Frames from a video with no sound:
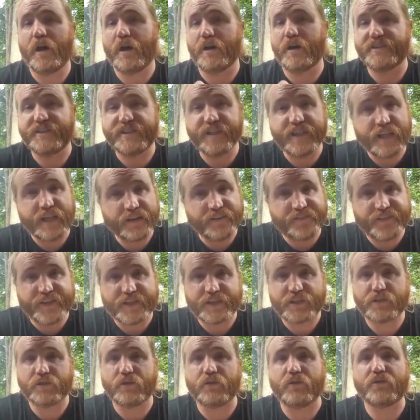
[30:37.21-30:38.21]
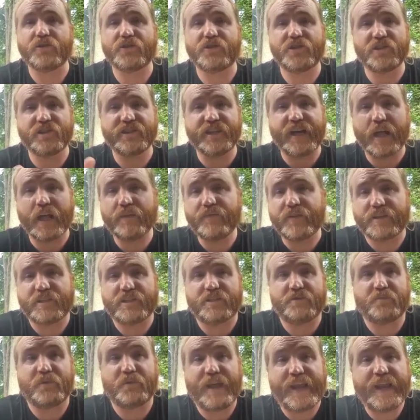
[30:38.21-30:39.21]
city officials, just kind of
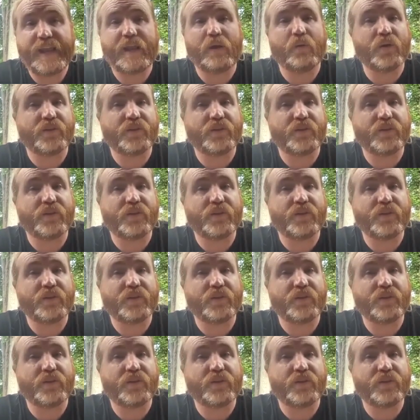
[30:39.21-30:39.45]
explaining